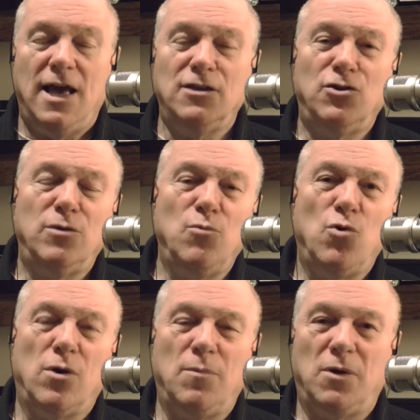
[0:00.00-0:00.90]
And learn
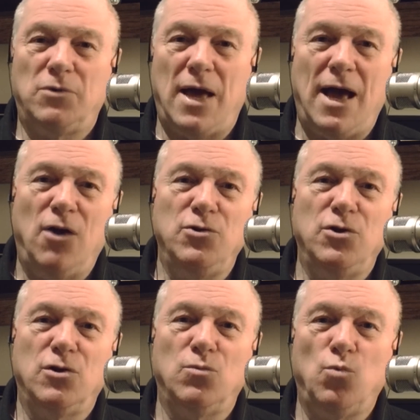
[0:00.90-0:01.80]
more about how
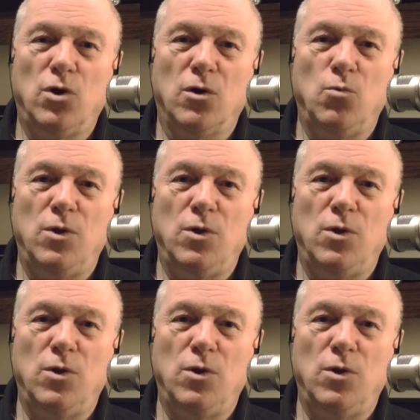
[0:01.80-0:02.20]
you can work